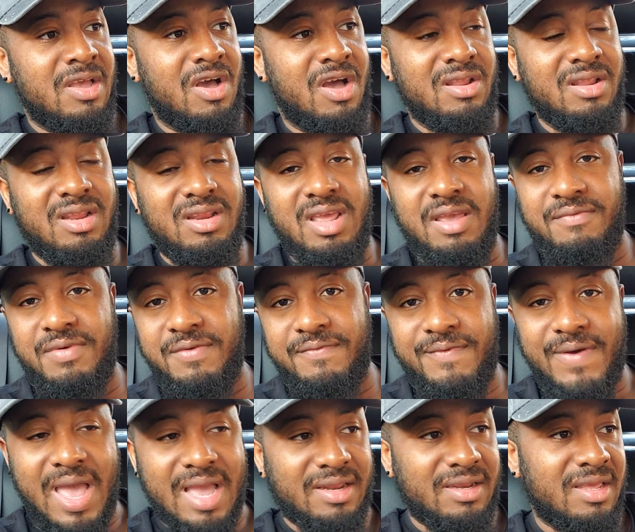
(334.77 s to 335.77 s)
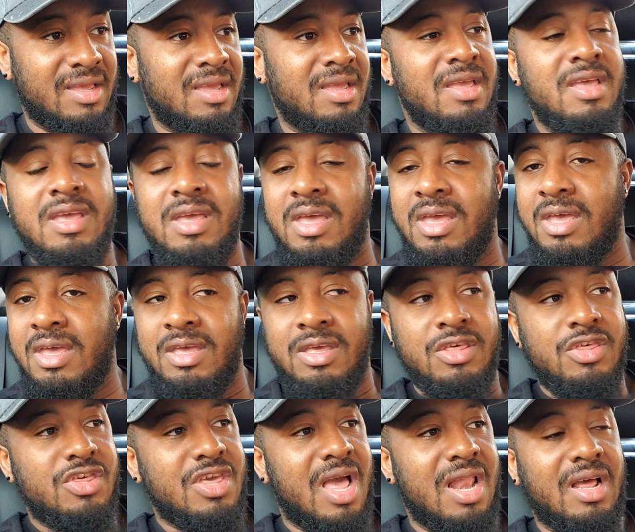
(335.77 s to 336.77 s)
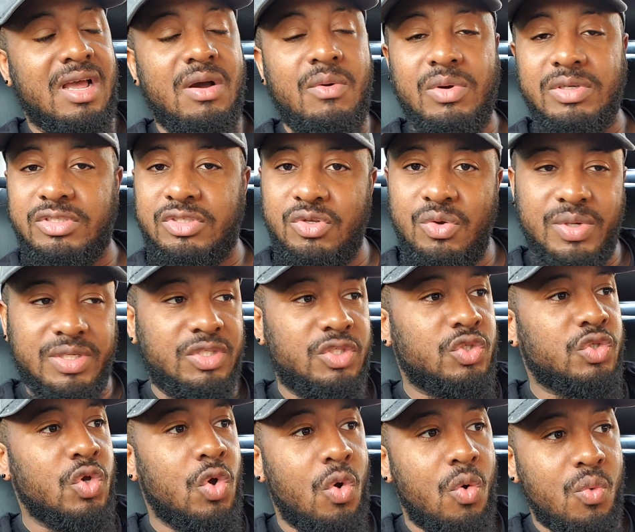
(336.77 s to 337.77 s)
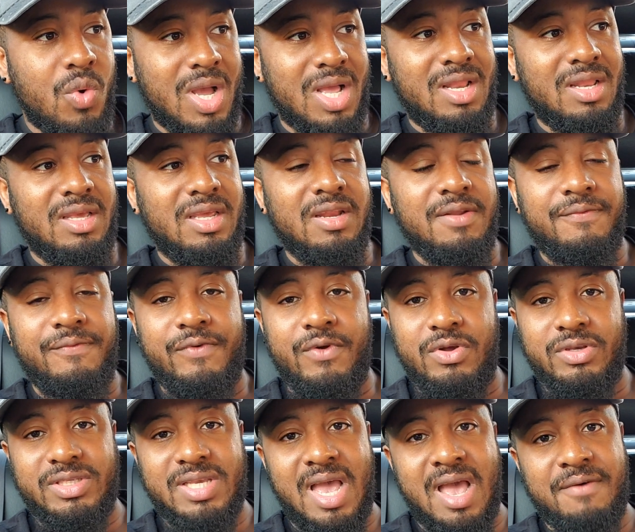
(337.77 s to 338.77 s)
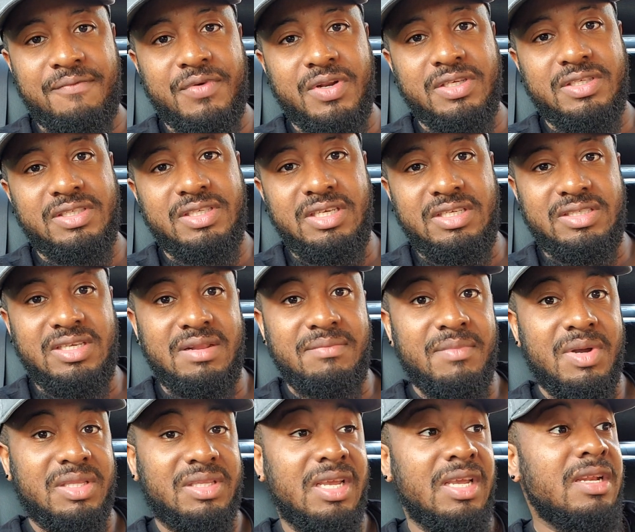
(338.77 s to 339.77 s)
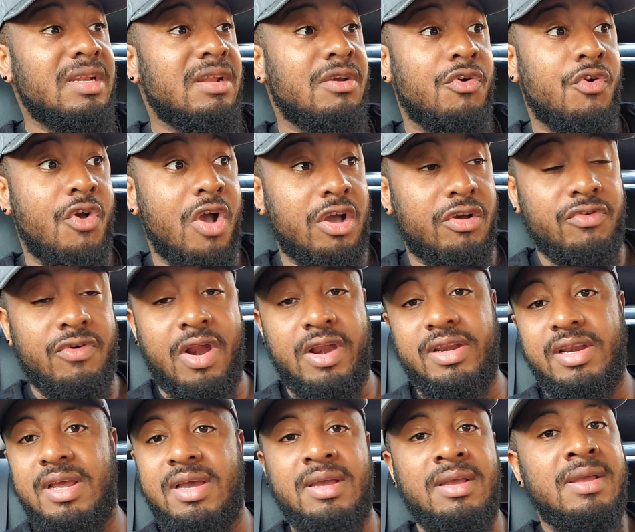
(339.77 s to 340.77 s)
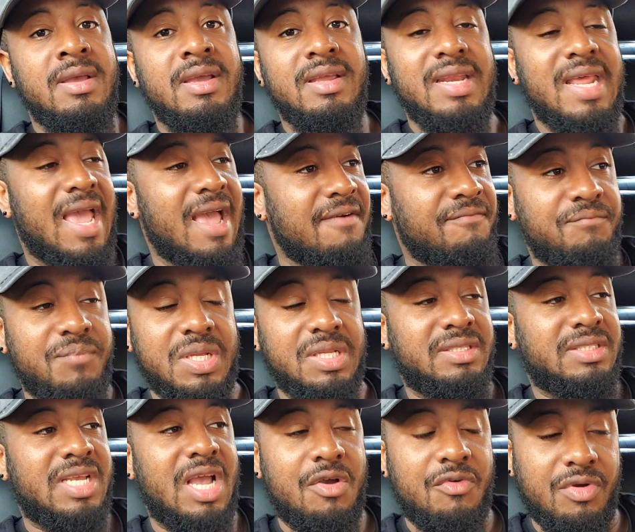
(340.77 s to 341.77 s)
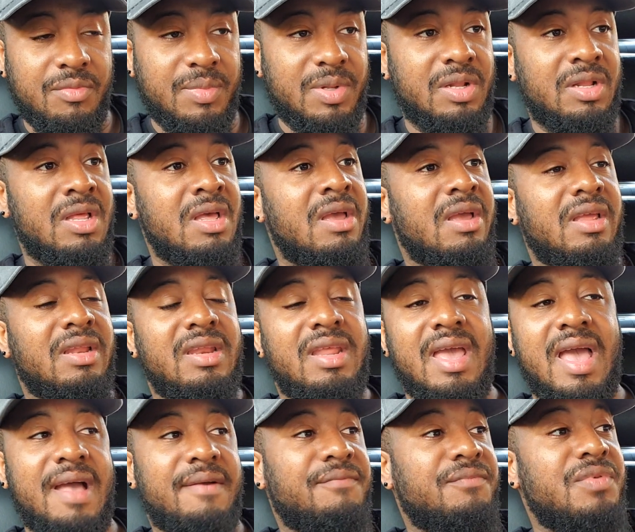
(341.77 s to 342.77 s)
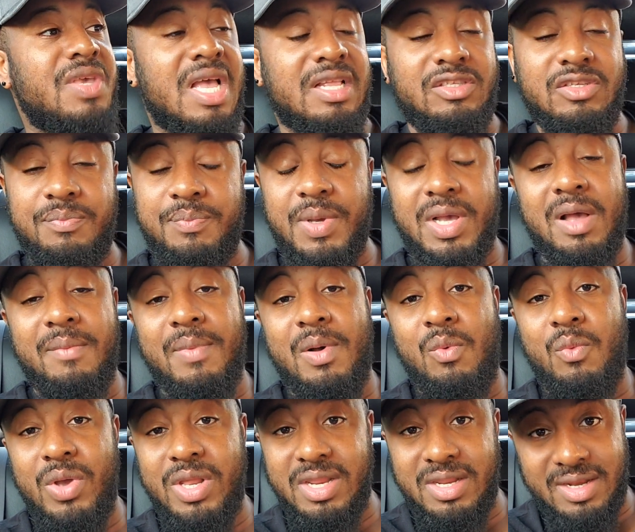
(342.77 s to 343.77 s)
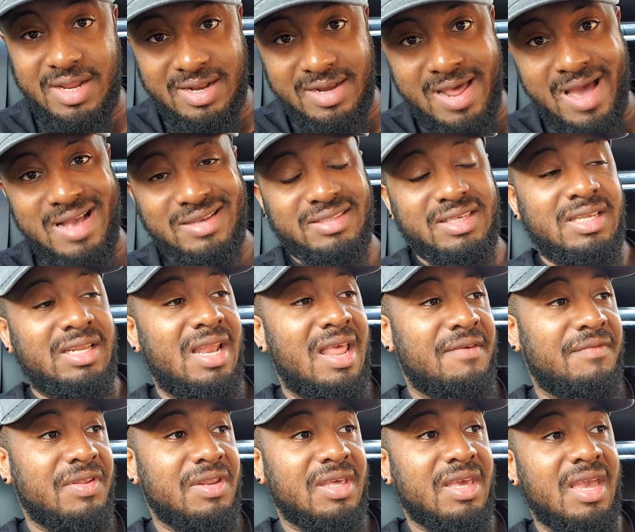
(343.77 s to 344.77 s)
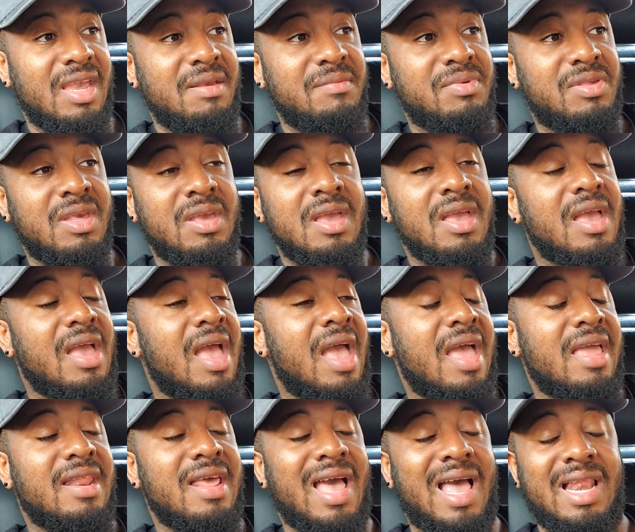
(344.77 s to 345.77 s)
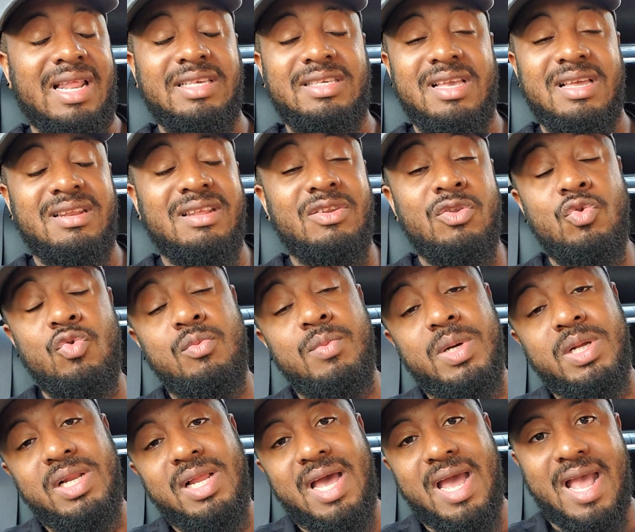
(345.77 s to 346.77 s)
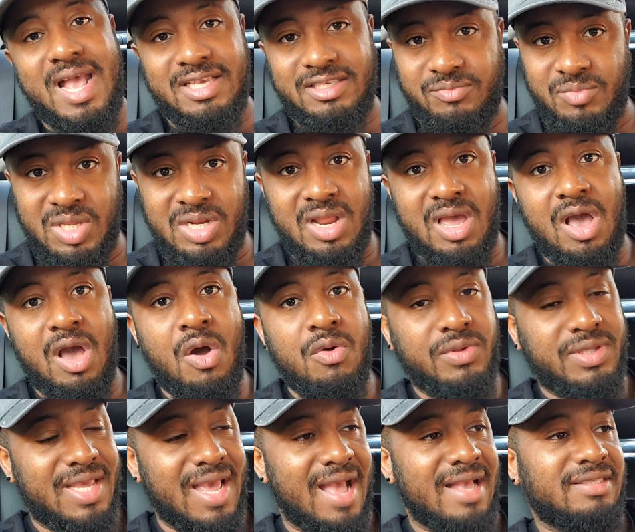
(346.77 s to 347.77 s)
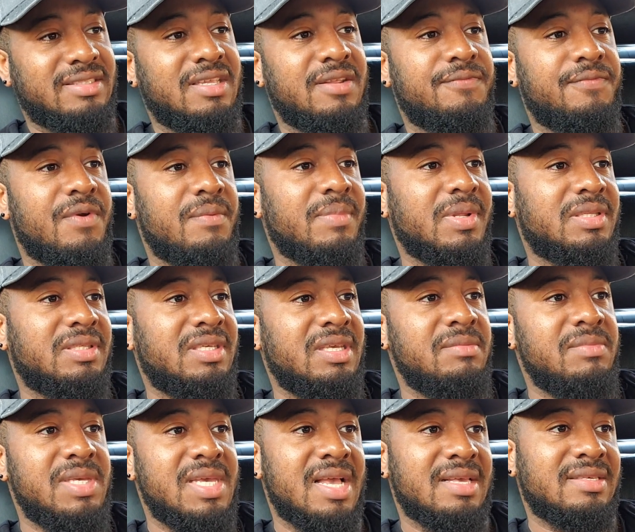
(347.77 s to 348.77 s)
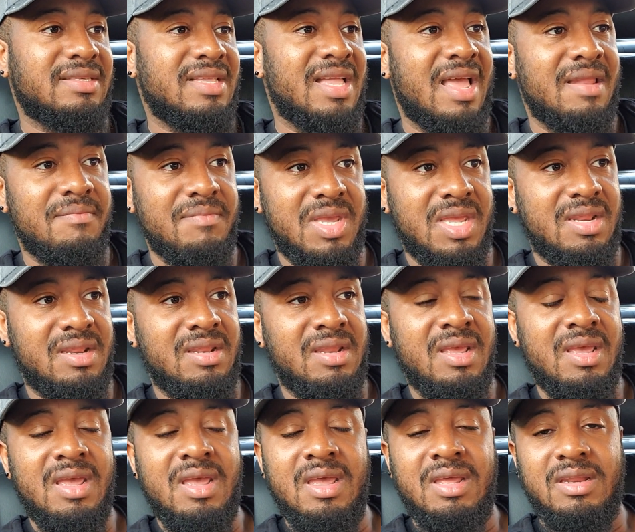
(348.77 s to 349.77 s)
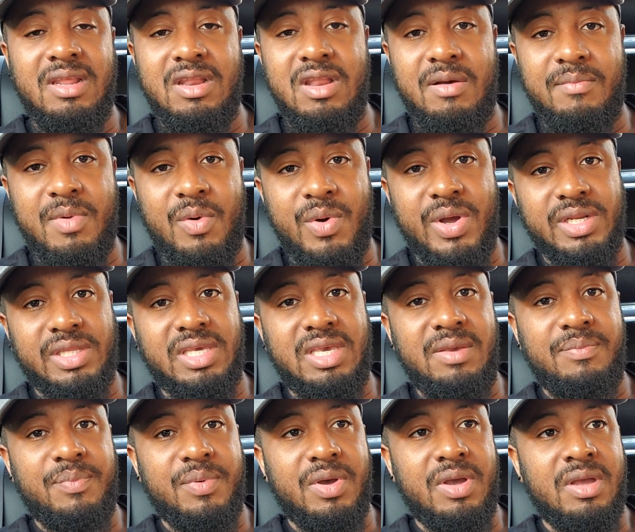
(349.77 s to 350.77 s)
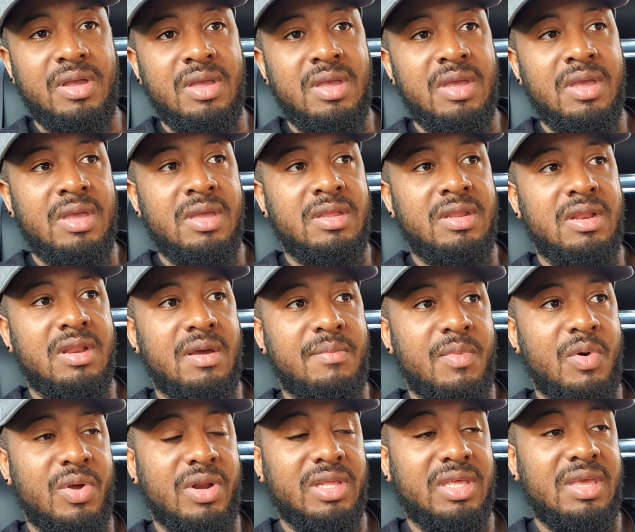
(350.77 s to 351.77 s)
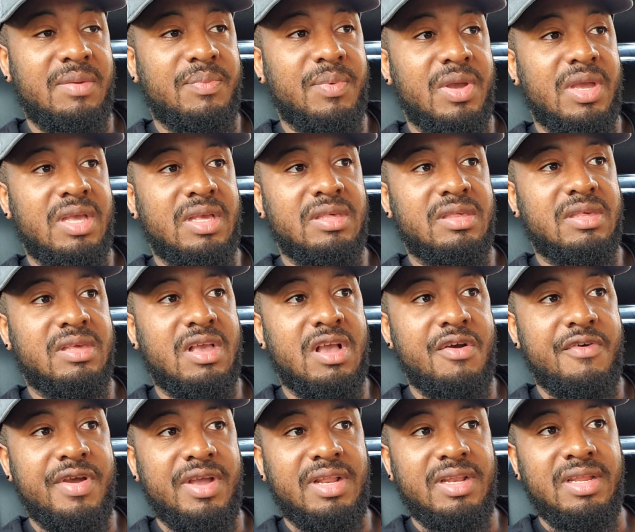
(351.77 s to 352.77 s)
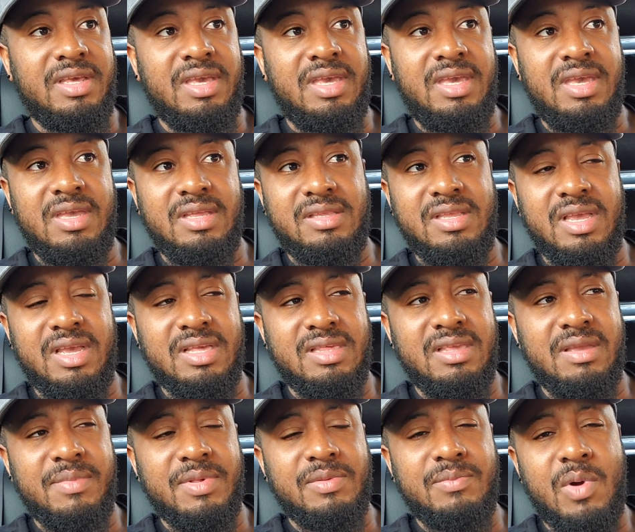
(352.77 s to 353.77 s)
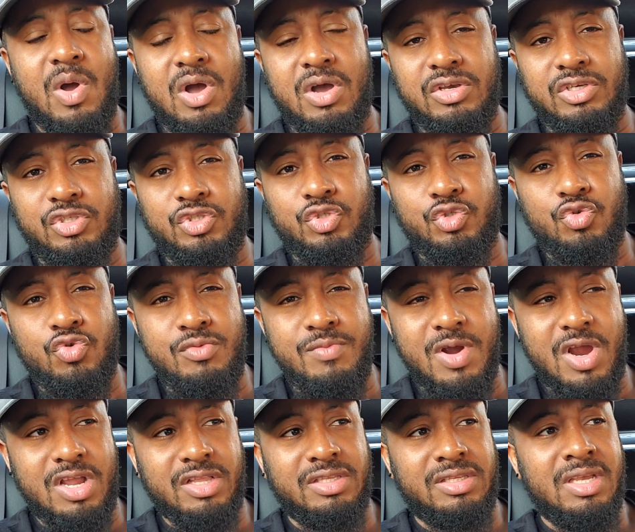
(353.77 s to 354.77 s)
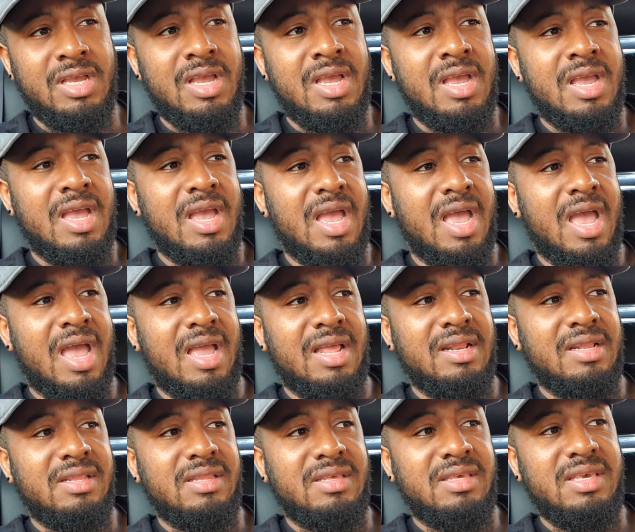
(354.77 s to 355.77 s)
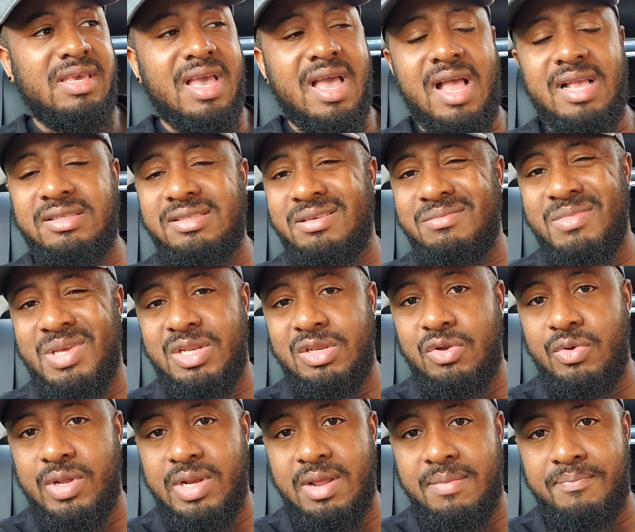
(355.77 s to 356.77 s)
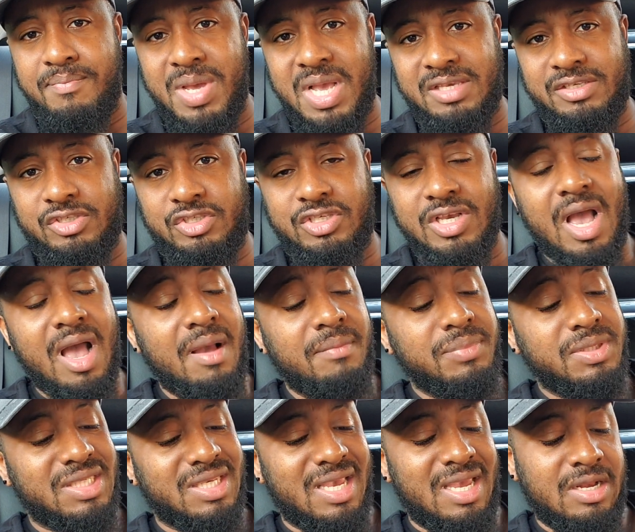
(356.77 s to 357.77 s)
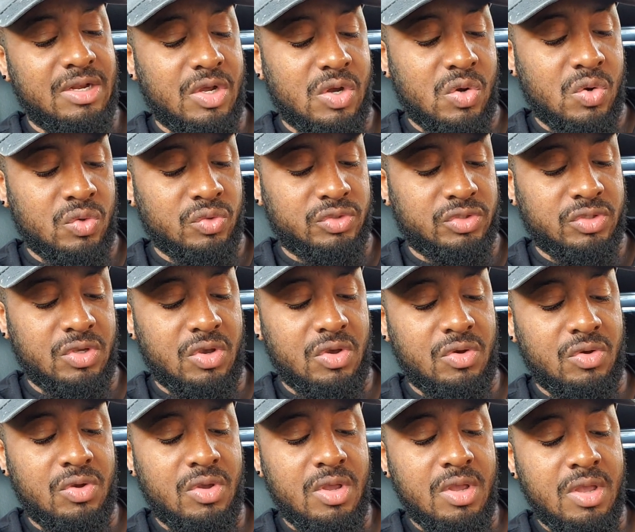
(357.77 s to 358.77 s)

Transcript: under David Wagner. Schalke was doing so well in the first half of the season, but in the Rückrunde, they have been terrible. They have yet to pick up a win in their last 11 games, and Alexander Nubel has been outcasted from the team. He has not been the number one keeper. The number one keeper is currently, I think his name is Marcus Schubert, and he hasn't been doing the best jobs in goal. So,